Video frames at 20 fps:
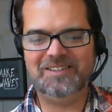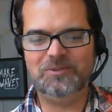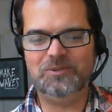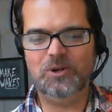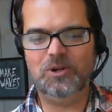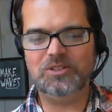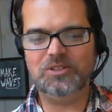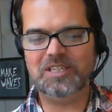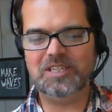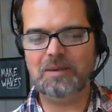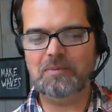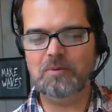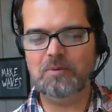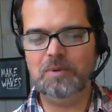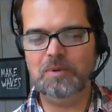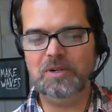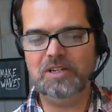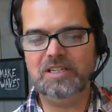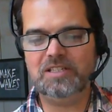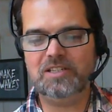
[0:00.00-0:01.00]
roles and
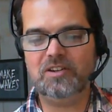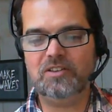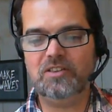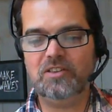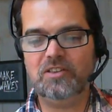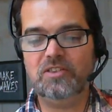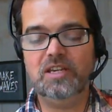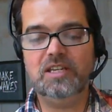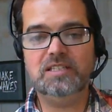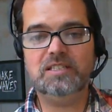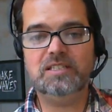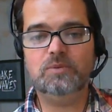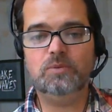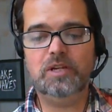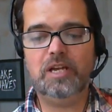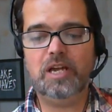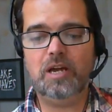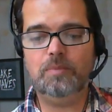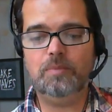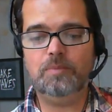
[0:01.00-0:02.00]
capabilities are the things that
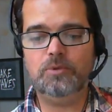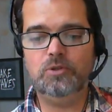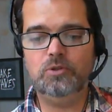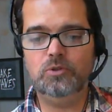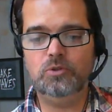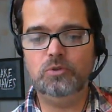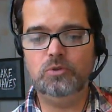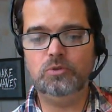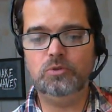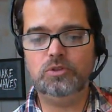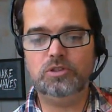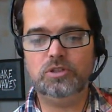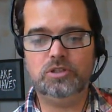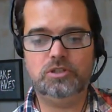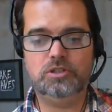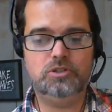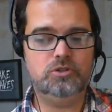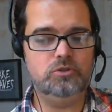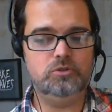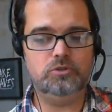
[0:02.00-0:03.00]
will help you to
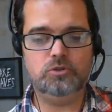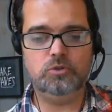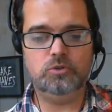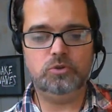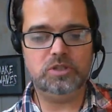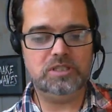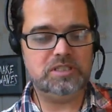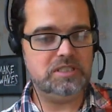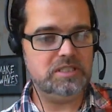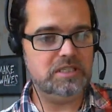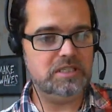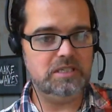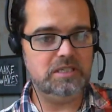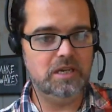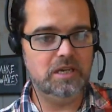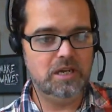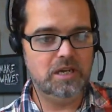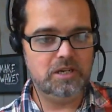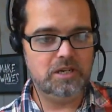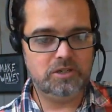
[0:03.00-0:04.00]
choose who can
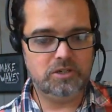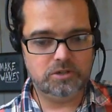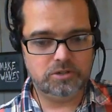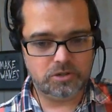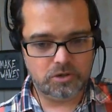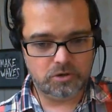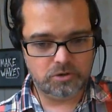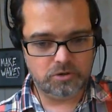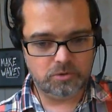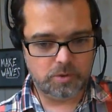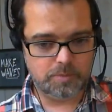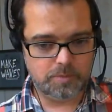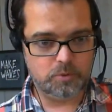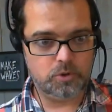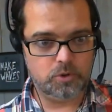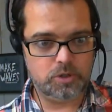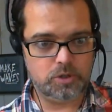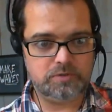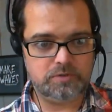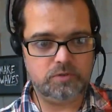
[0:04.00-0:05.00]
see your donor
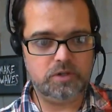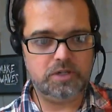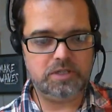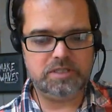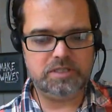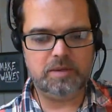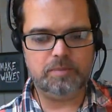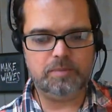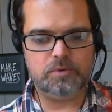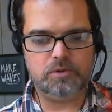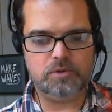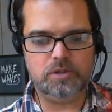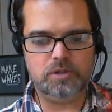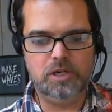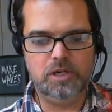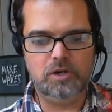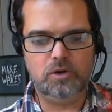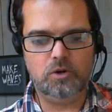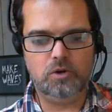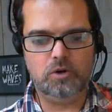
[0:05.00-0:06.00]
reports, for example.
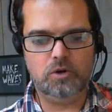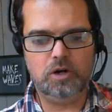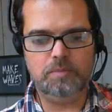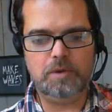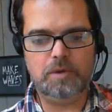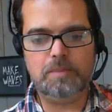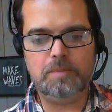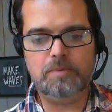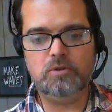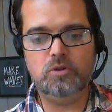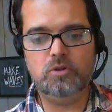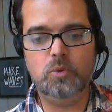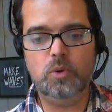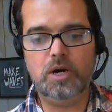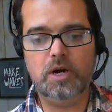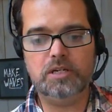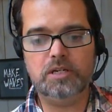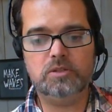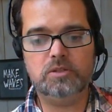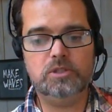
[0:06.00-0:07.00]
Or maybe you
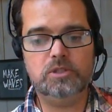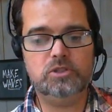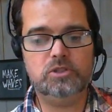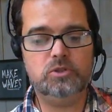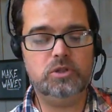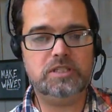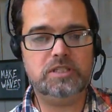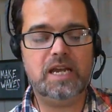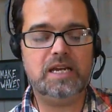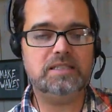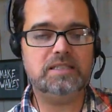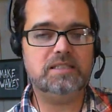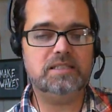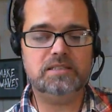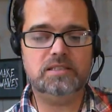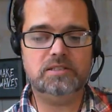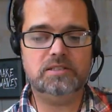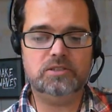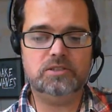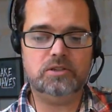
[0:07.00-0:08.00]
want to restrict
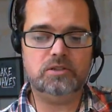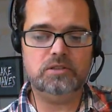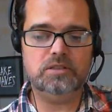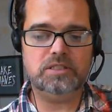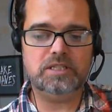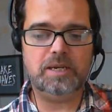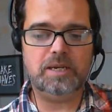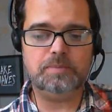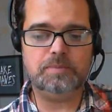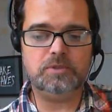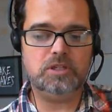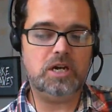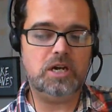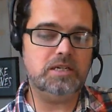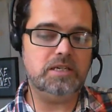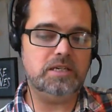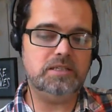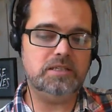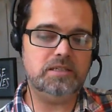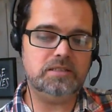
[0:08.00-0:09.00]
access to certain types of
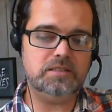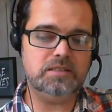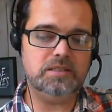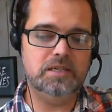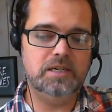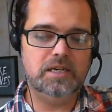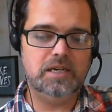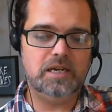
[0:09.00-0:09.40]
content